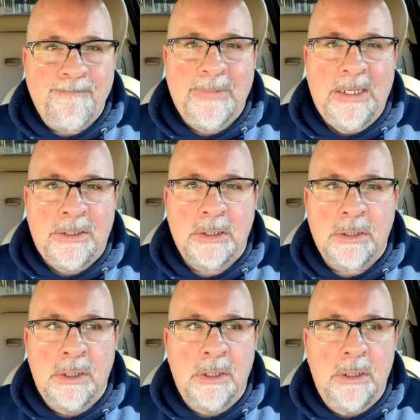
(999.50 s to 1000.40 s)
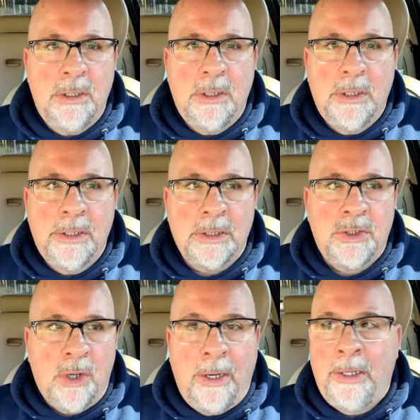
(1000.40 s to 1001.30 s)
it's a
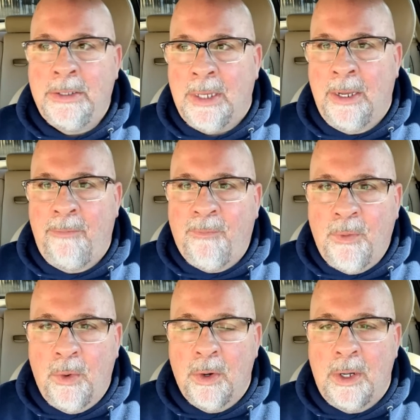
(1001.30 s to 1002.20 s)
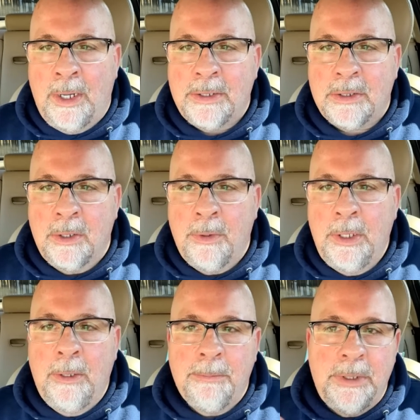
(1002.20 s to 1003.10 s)
trying time for us. So
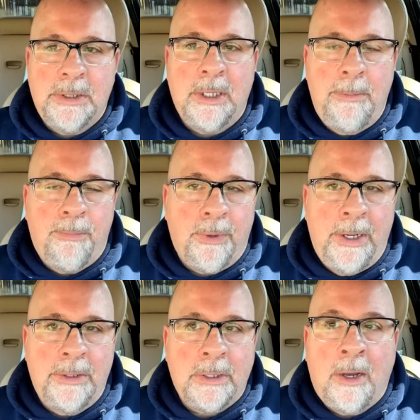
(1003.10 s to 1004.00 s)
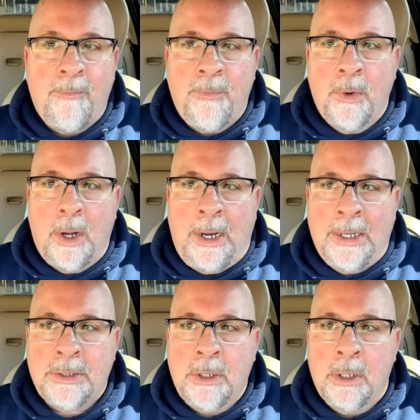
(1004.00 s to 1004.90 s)
please send prayers out for
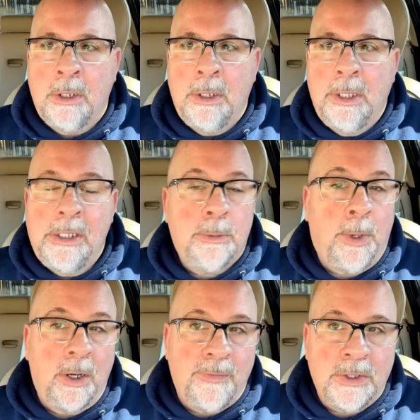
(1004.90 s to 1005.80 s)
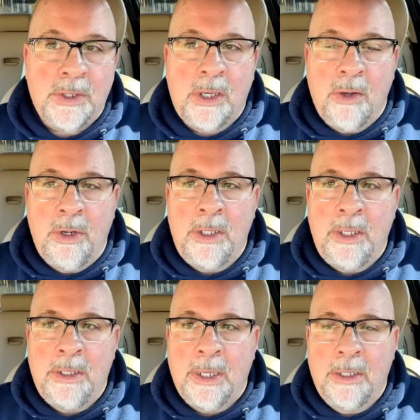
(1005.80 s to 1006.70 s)
Oscar. He's part of our security
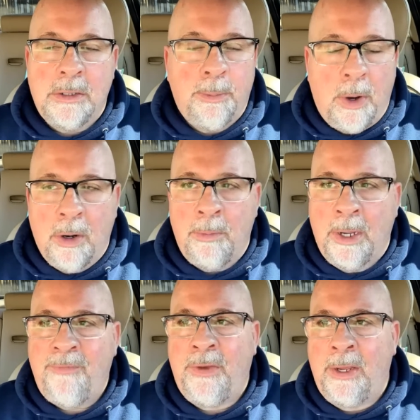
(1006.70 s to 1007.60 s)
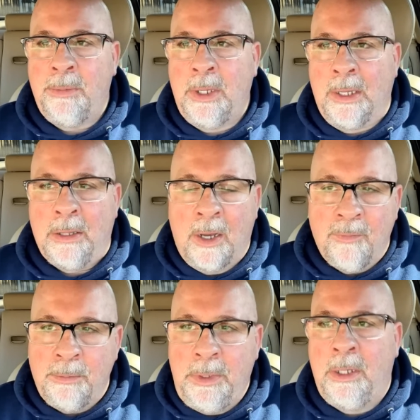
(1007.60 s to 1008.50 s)
detail. He's a part of my family. I love
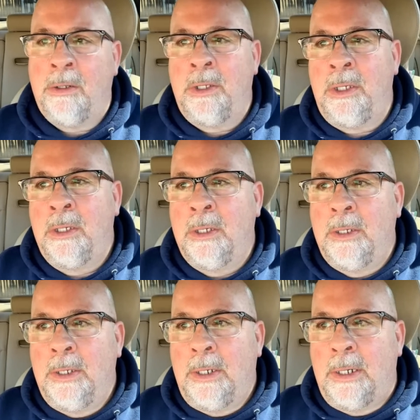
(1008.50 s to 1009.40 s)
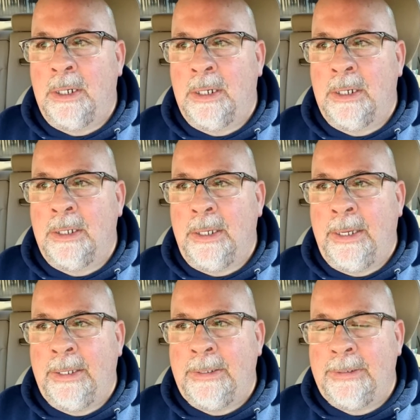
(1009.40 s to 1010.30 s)
him dearly.
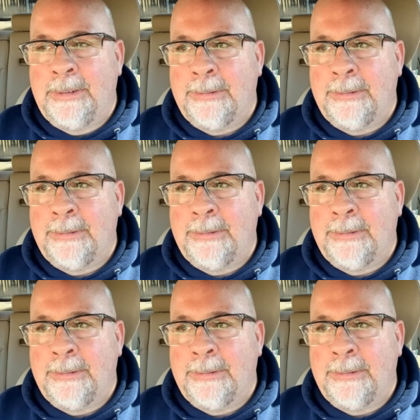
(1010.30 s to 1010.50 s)
And